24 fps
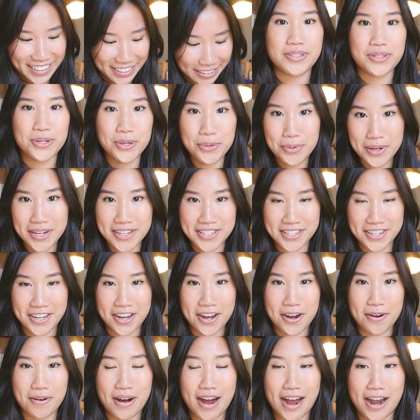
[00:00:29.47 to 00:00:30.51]
Two weeks
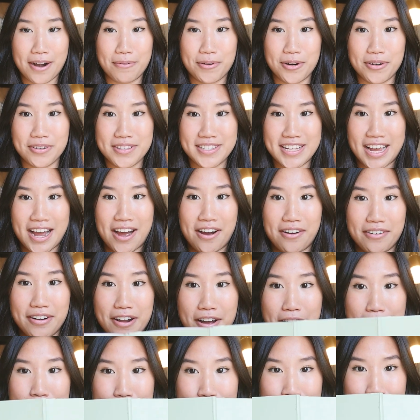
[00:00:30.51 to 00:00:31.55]
ago, I wrote down
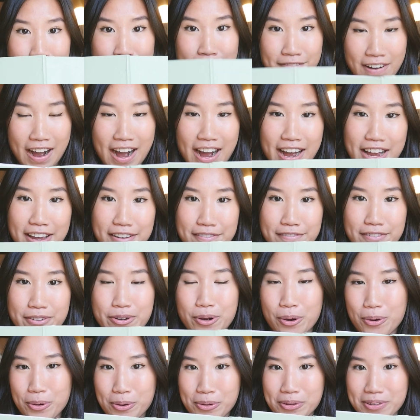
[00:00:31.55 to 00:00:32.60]
five
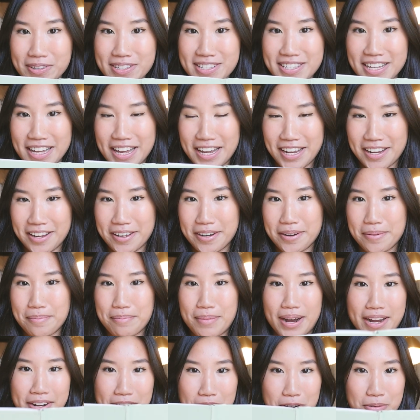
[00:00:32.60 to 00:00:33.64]
goals in
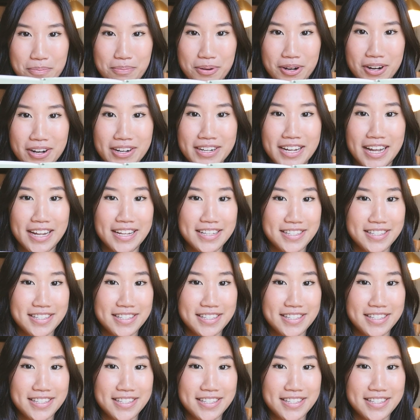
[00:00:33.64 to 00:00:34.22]
my notebook